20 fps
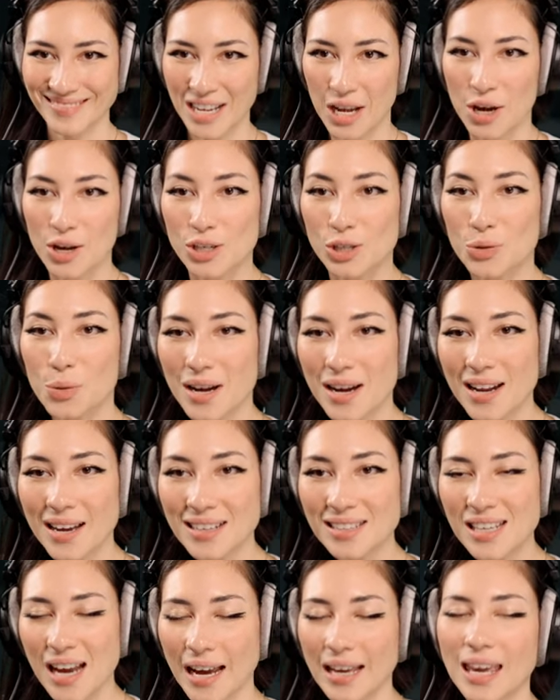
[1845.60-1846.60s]

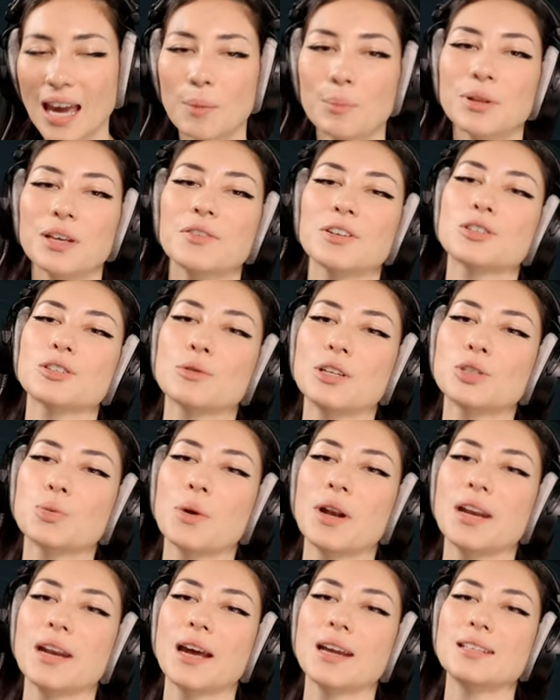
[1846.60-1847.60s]
2019. I can't believe it's only
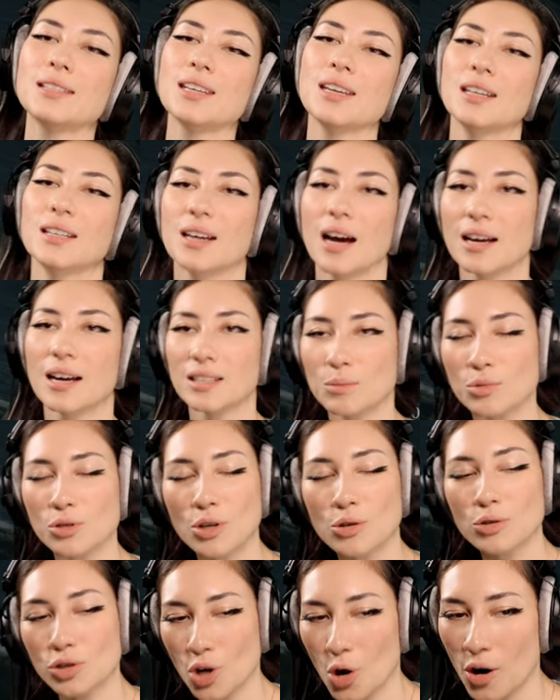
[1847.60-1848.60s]
2019, guys. I'm so
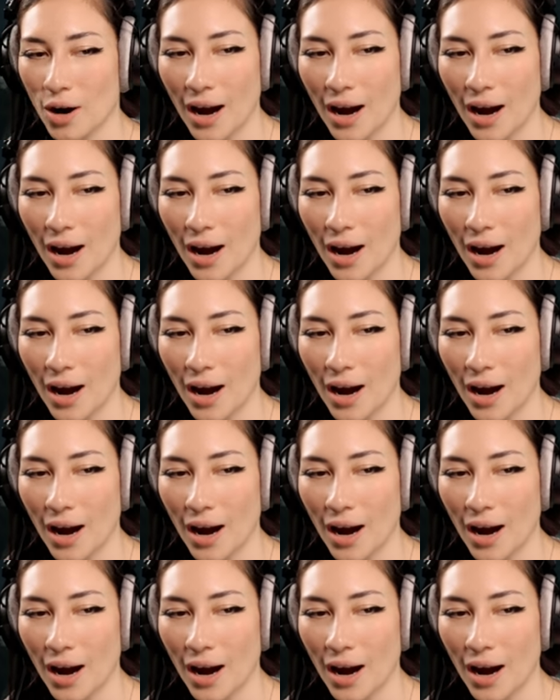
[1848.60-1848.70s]
sorry.